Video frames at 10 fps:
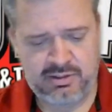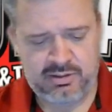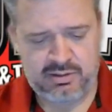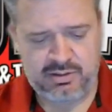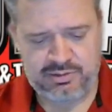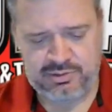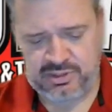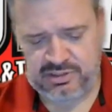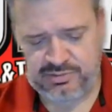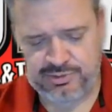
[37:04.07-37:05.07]
Those
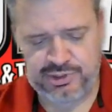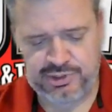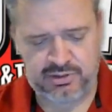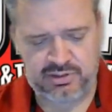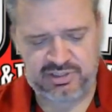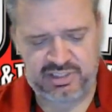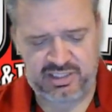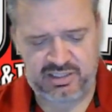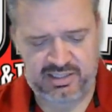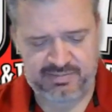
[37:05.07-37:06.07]
trucks for sure are
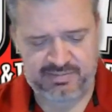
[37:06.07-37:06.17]
signed up.